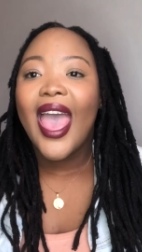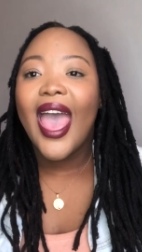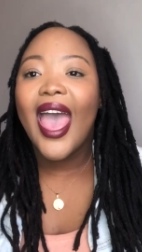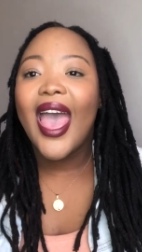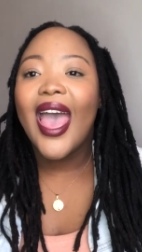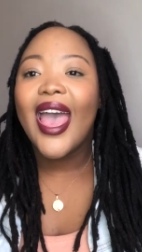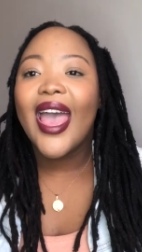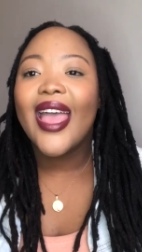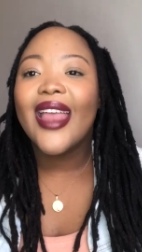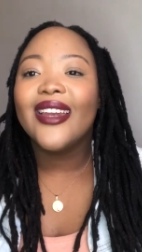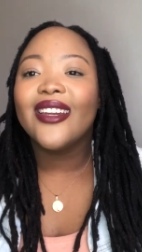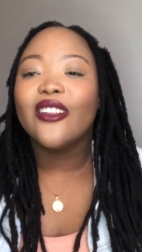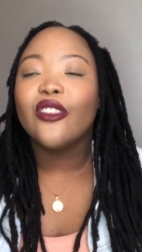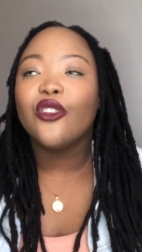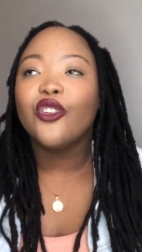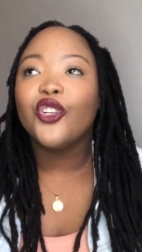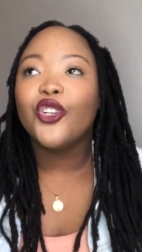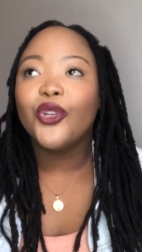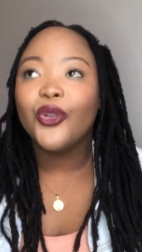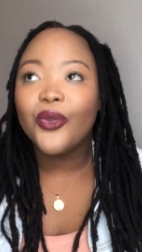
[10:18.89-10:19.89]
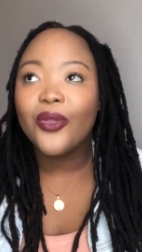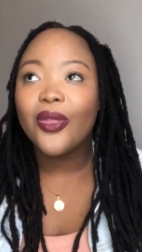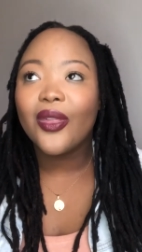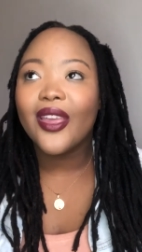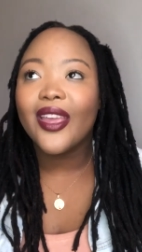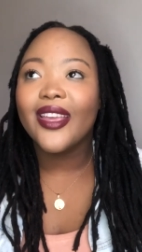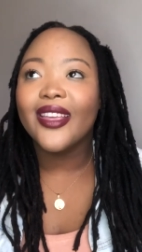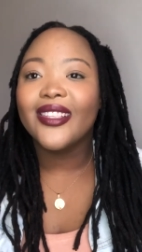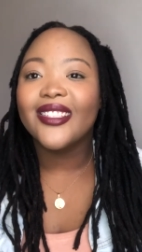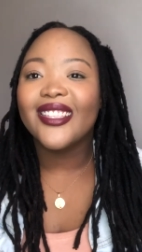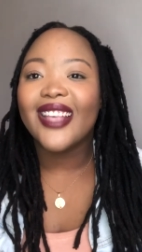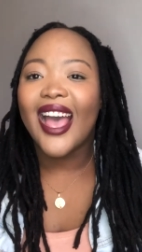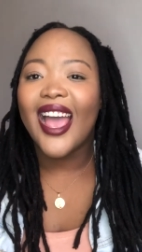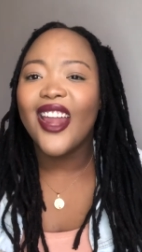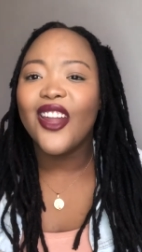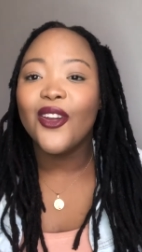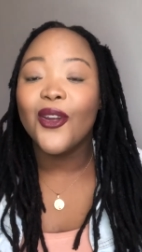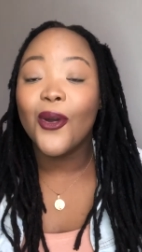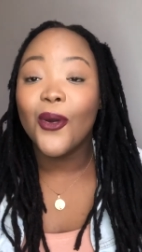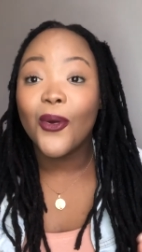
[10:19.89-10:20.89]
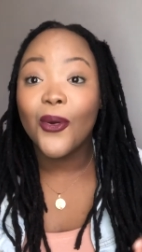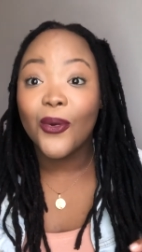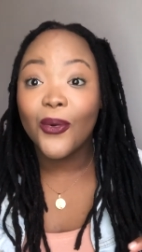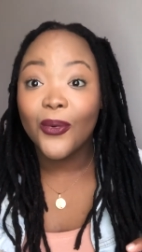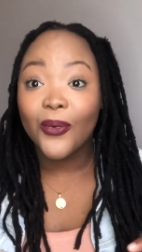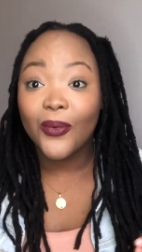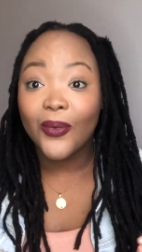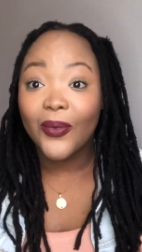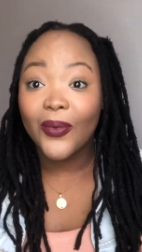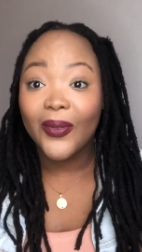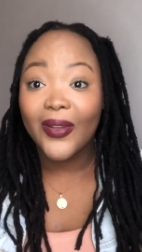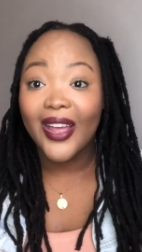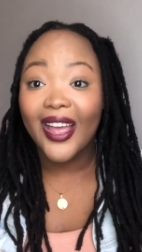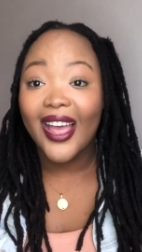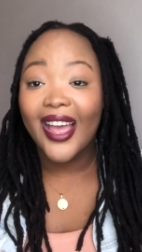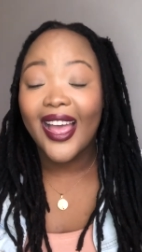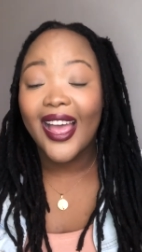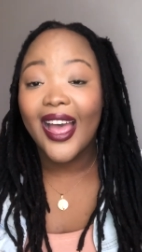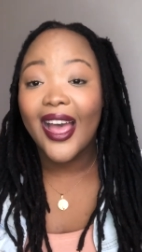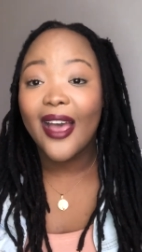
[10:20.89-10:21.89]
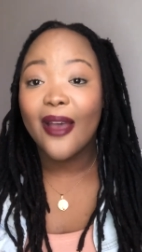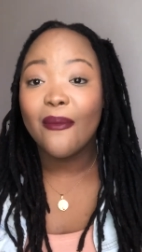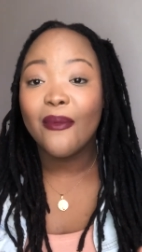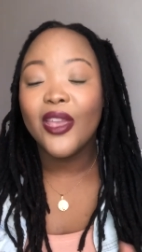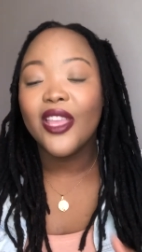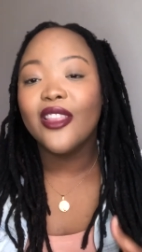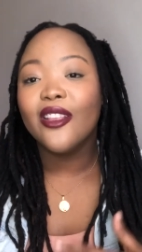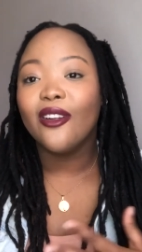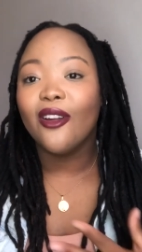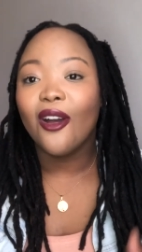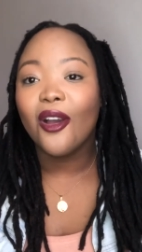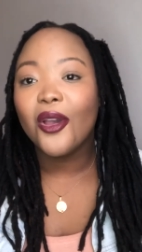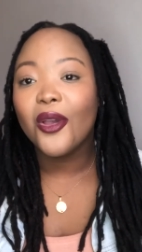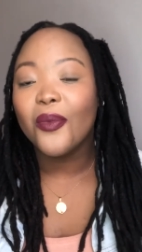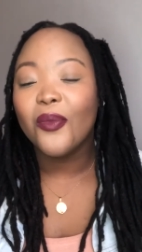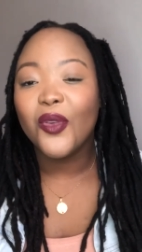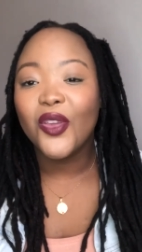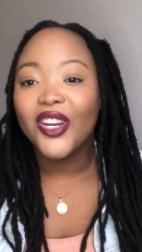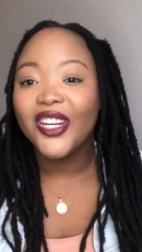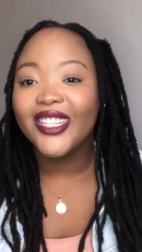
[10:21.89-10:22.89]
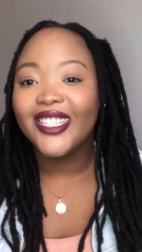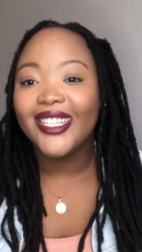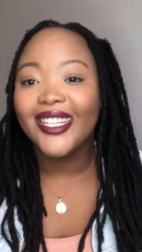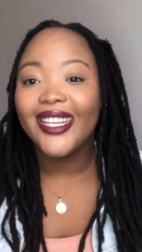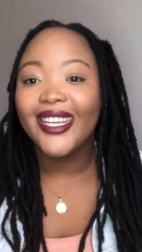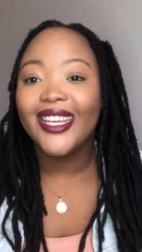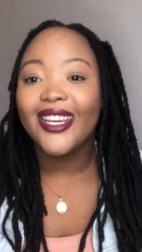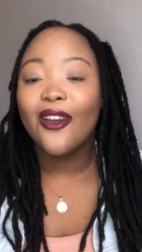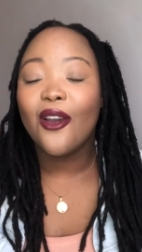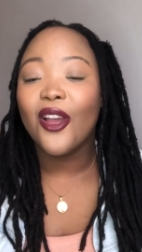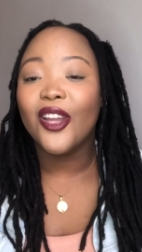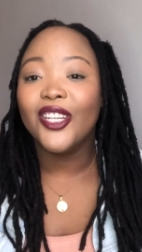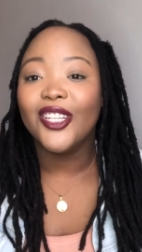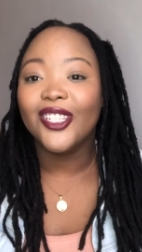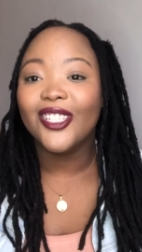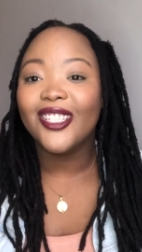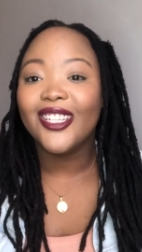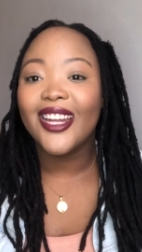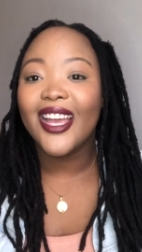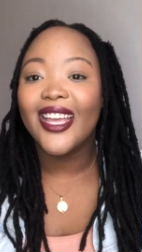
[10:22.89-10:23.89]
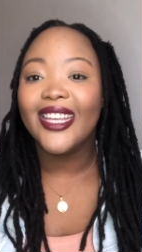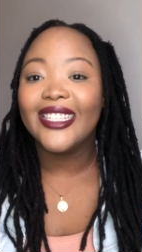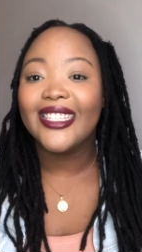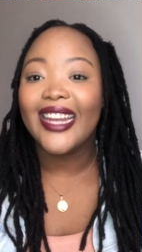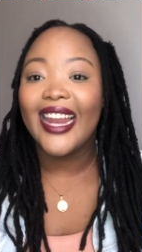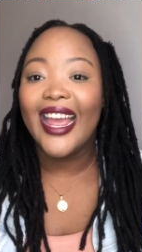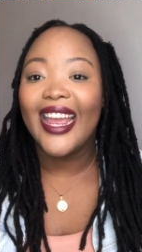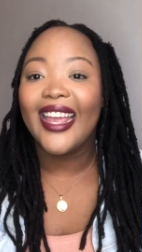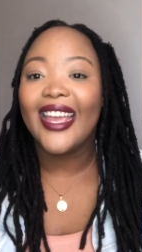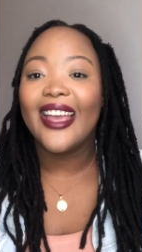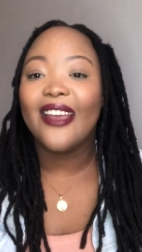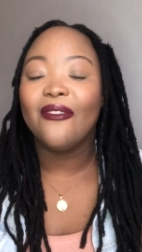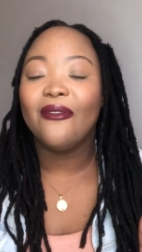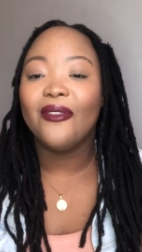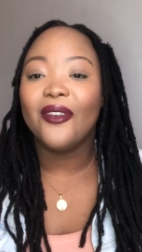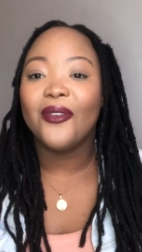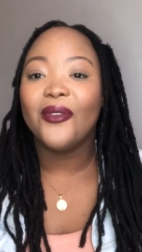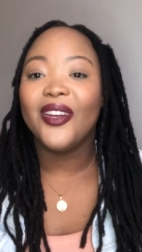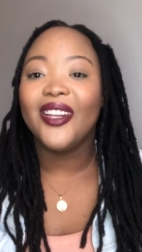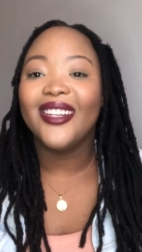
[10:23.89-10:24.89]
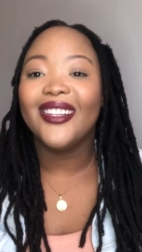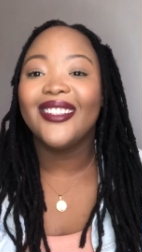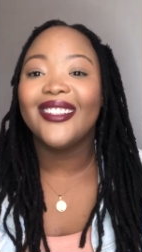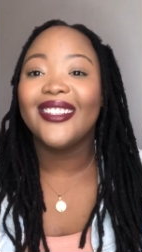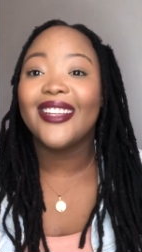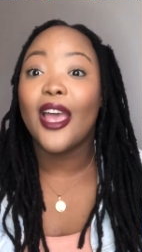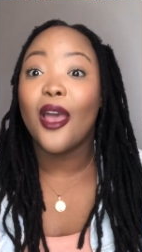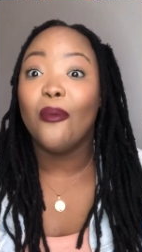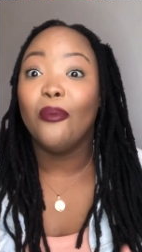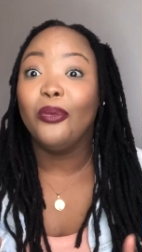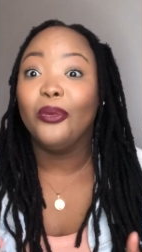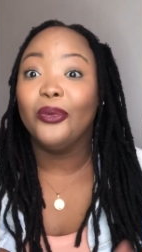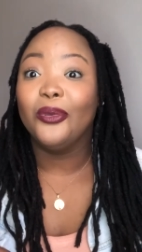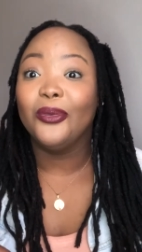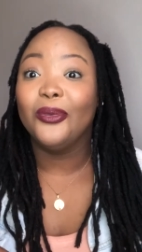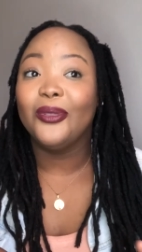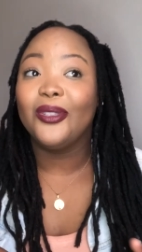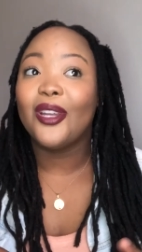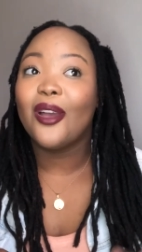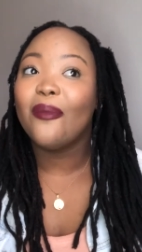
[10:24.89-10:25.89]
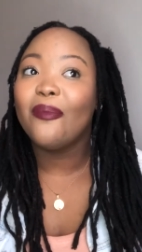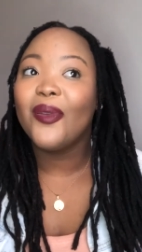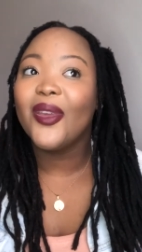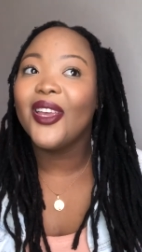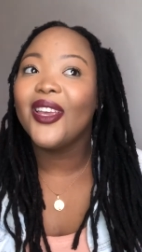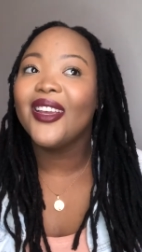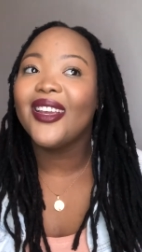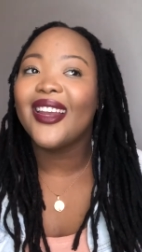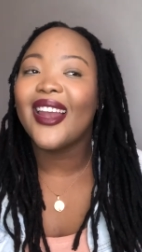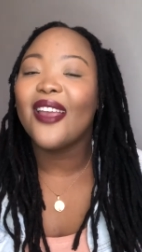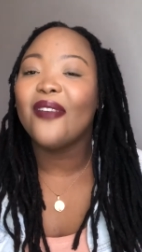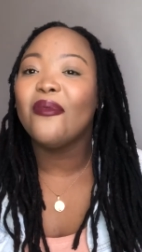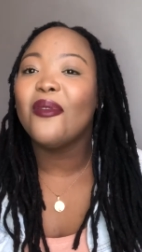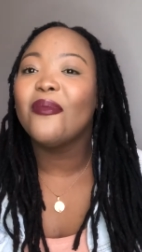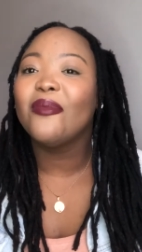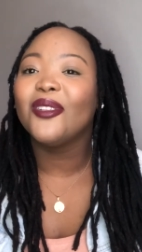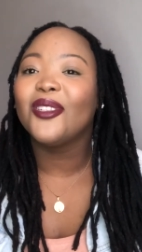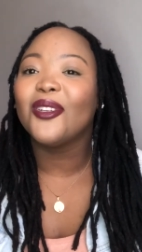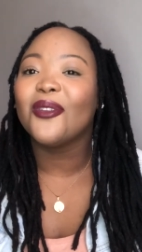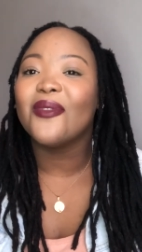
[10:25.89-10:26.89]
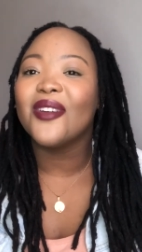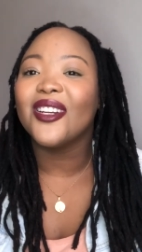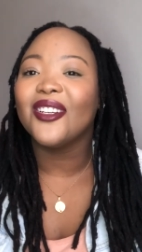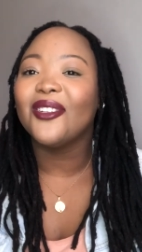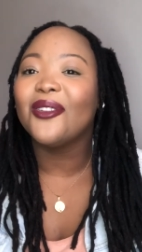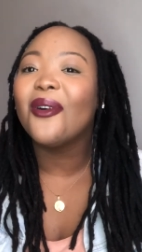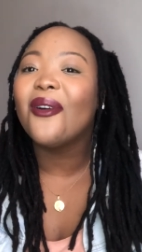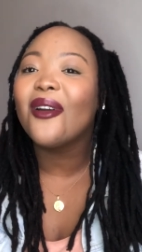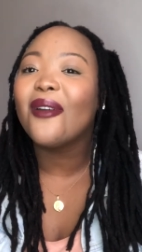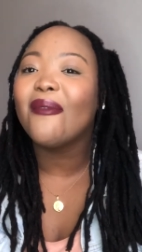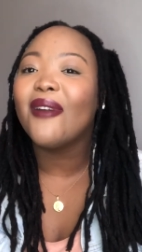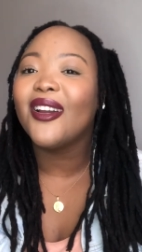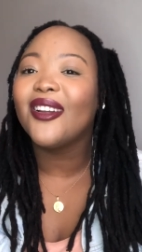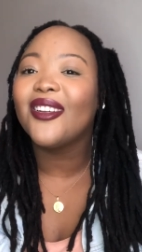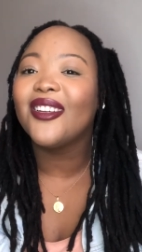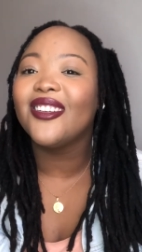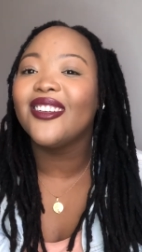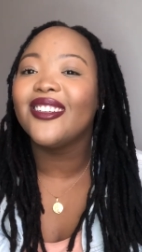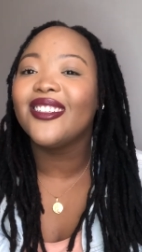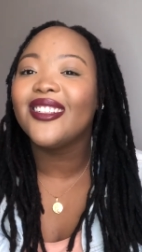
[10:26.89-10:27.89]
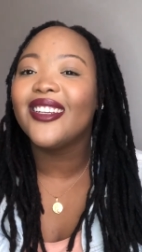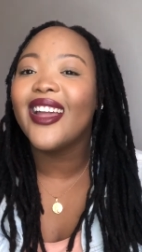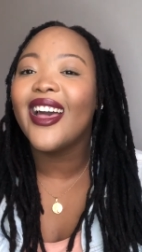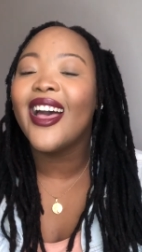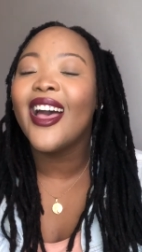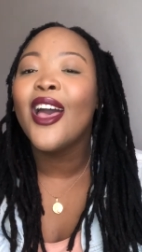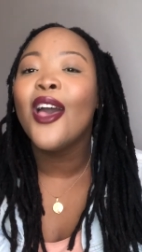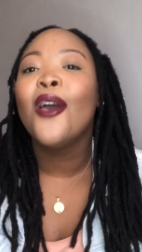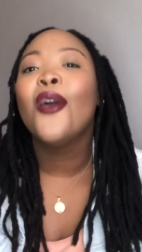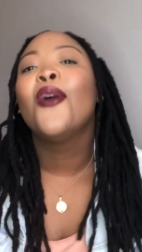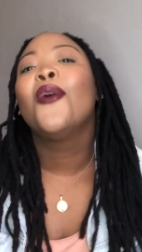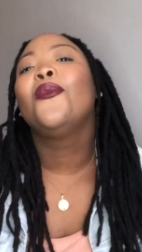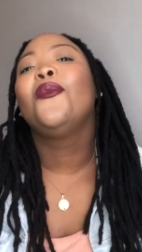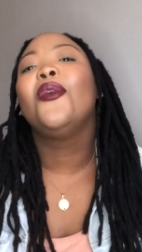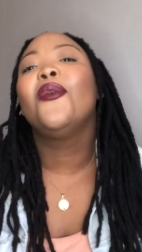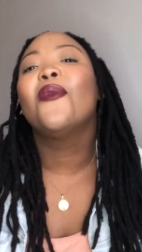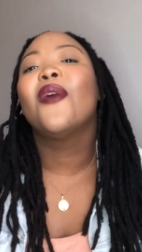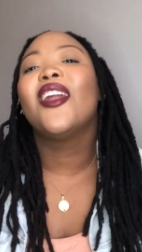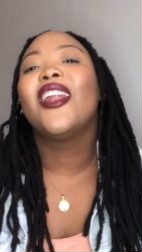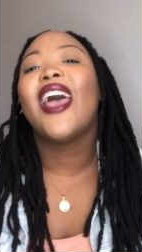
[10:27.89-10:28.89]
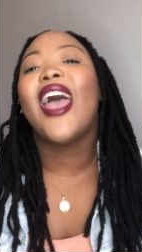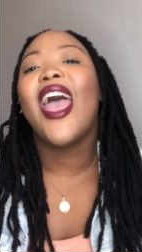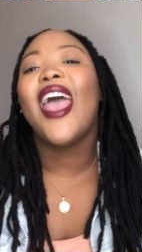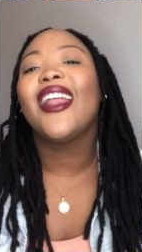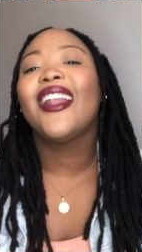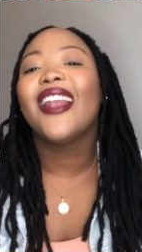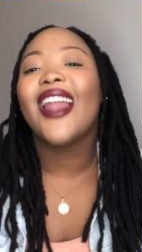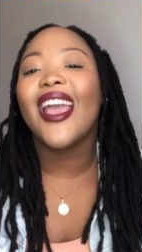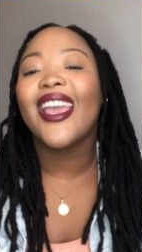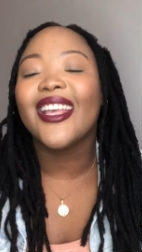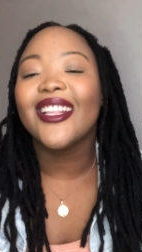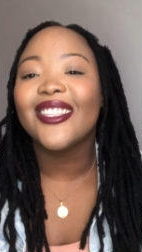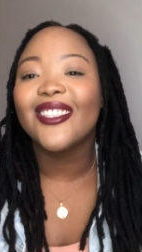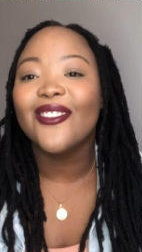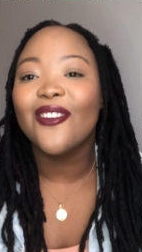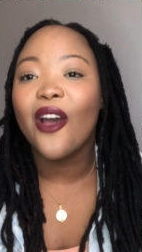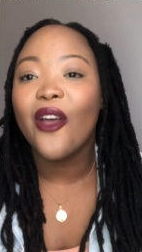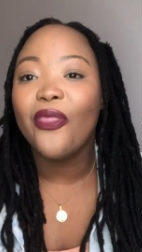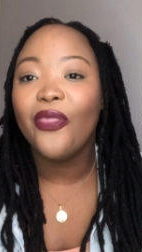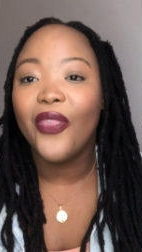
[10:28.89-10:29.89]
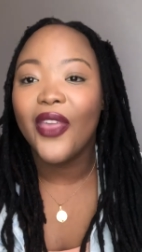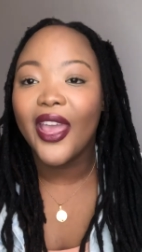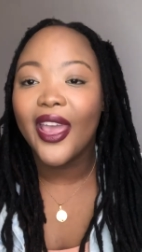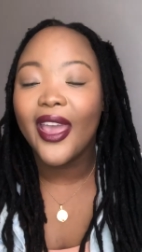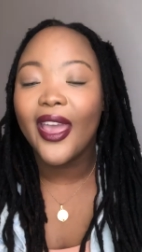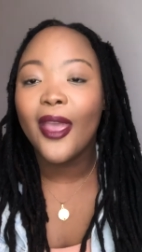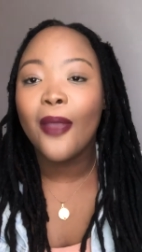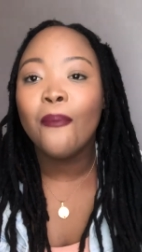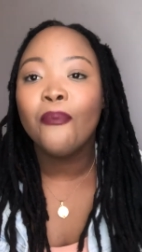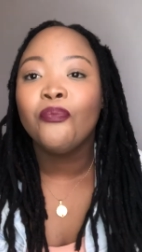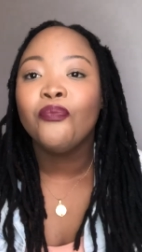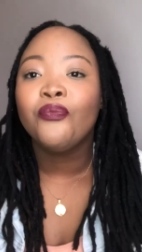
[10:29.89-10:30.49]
And the truth is, I know in the lock community, conditioner is like a very taboo topic. Like, people don't wanna talk about conditioner. We wanna act like it's not there.